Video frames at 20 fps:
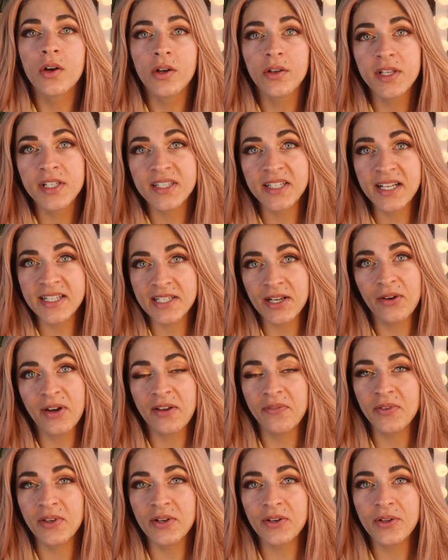or at least that's how
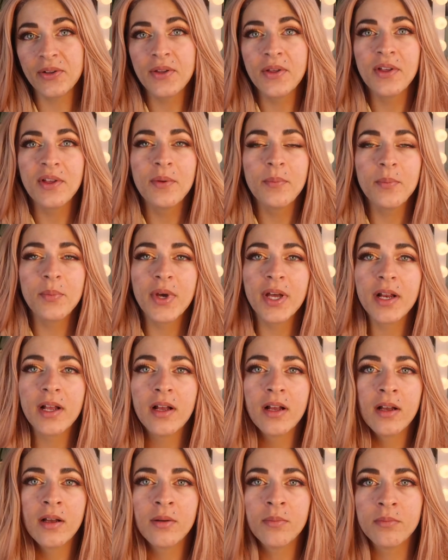I feel but
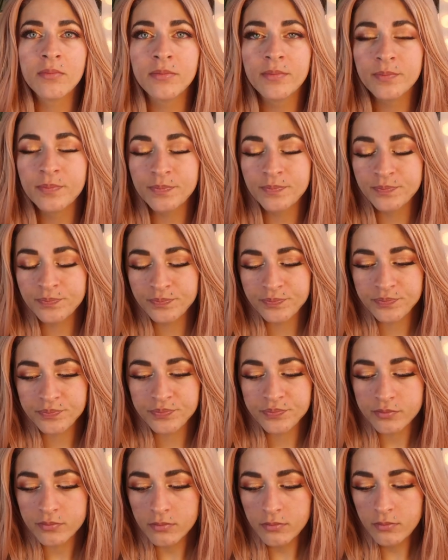um
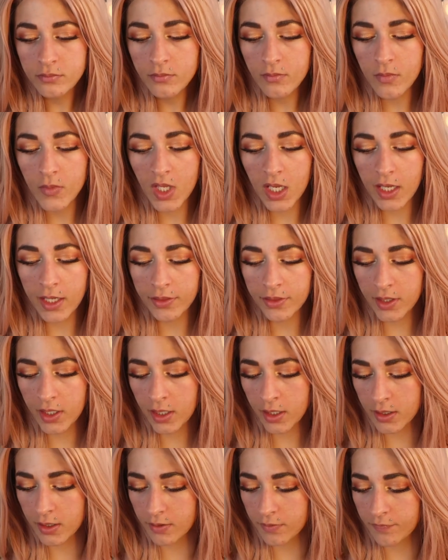I
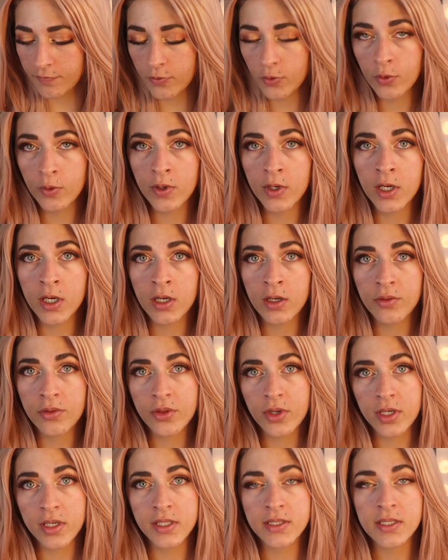think for
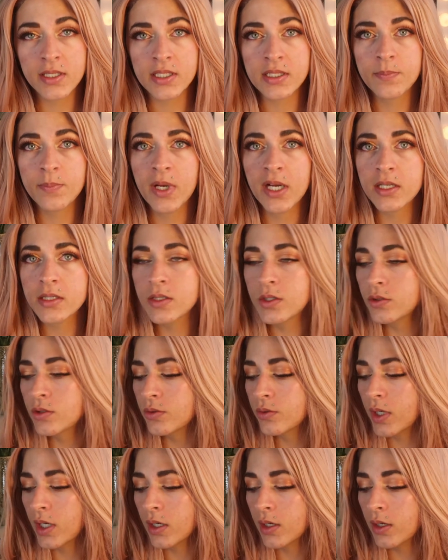36 bucks you
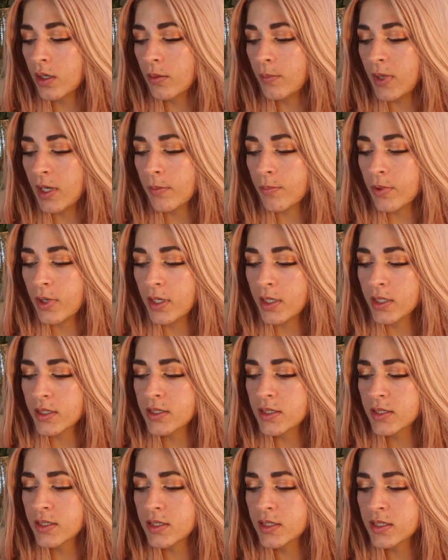do get a good amount of
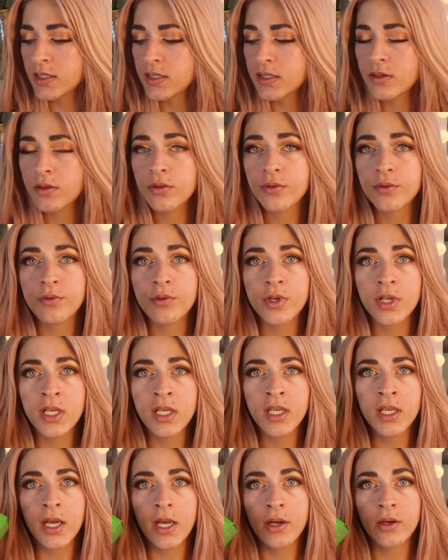products this is
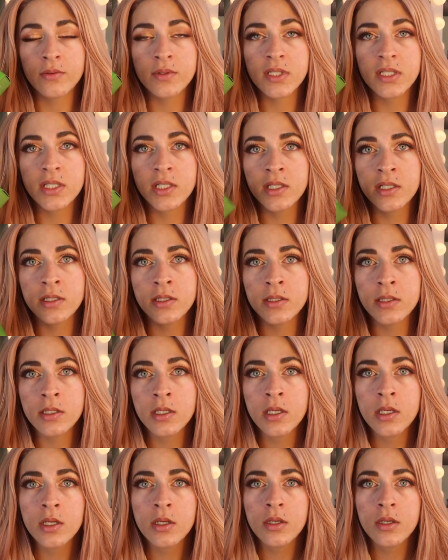three ounces